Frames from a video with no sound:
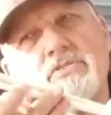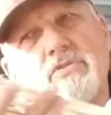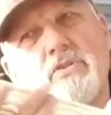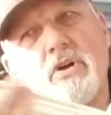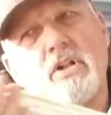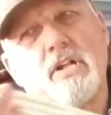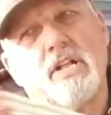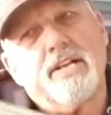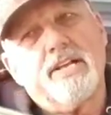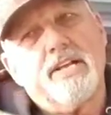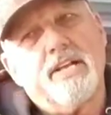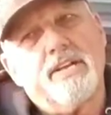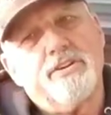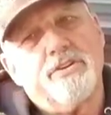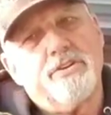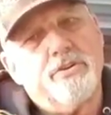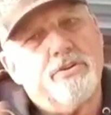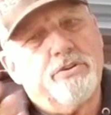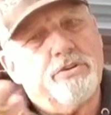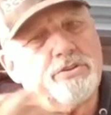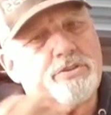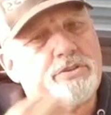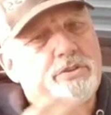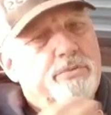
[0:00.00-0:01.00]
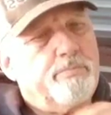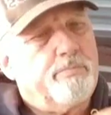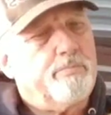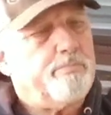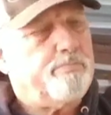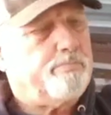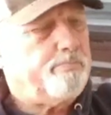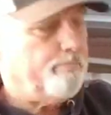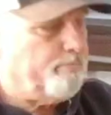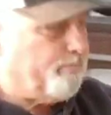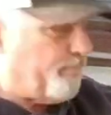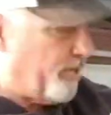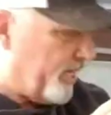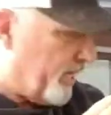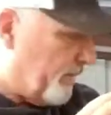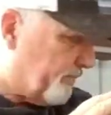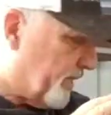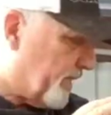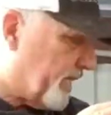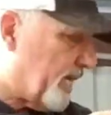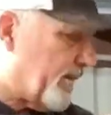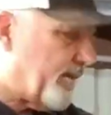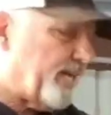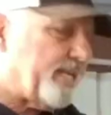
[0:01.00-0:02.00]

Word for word: All I got to do is pick up the